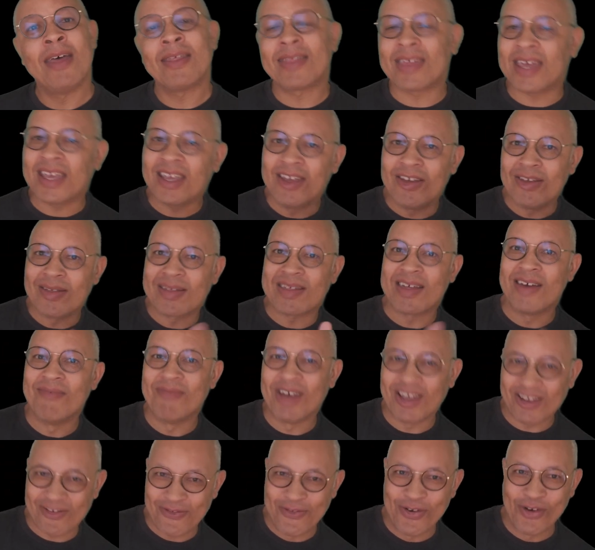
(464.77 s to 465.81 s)
Thank you so
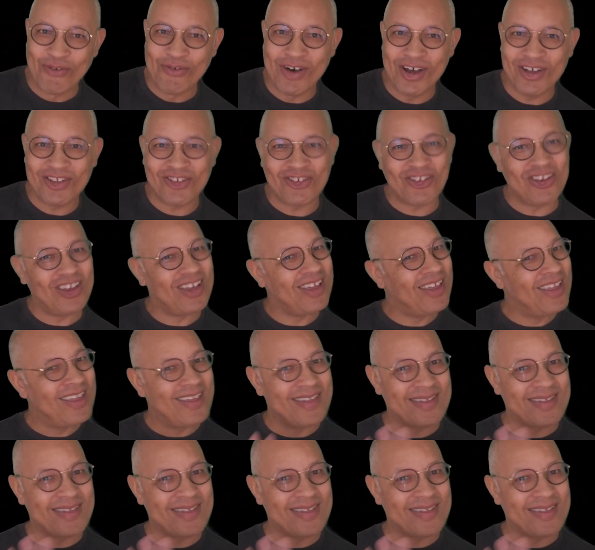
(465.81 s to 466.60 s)
much for watching.